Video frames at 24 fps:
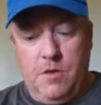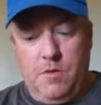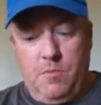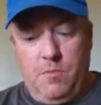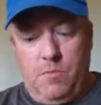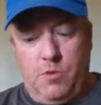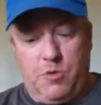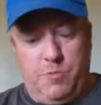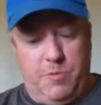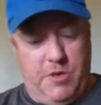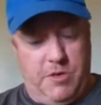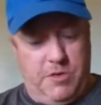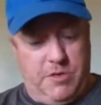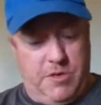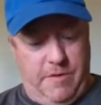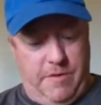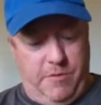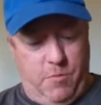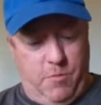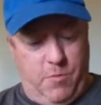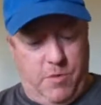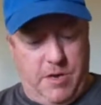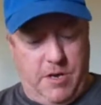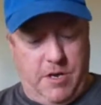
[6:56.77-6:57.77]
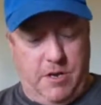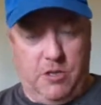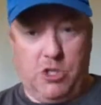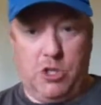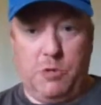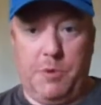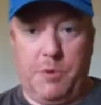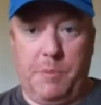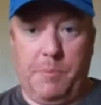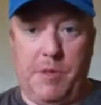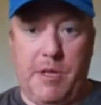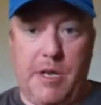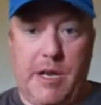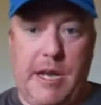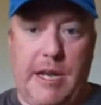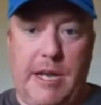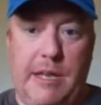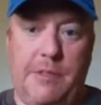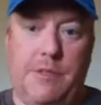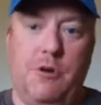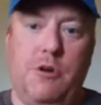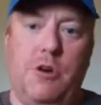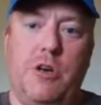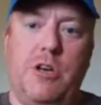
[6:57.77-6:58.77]
which means everyone else will be playing.
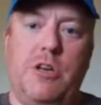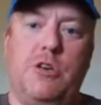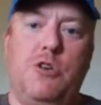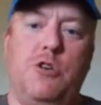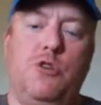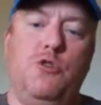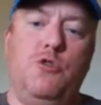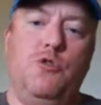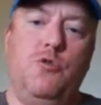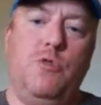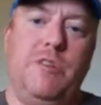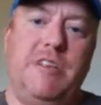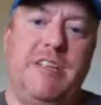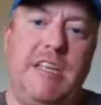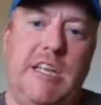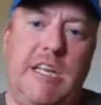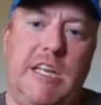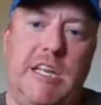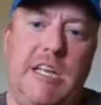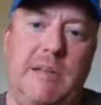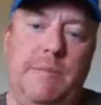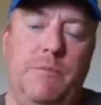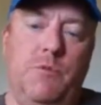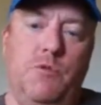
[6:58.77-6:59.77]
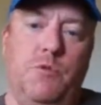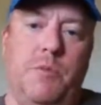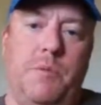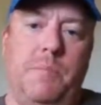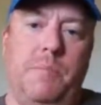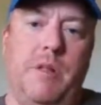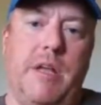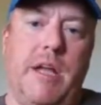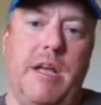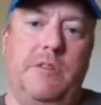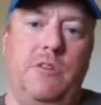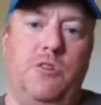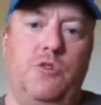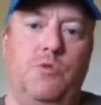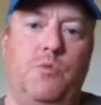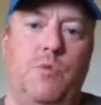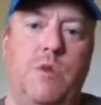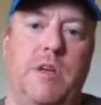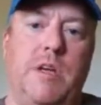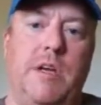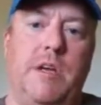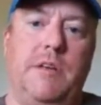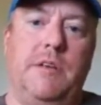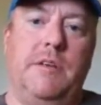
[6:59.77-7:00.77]
32 teams will be playing this
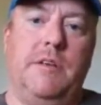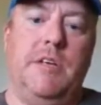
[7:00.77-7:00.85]
weekend.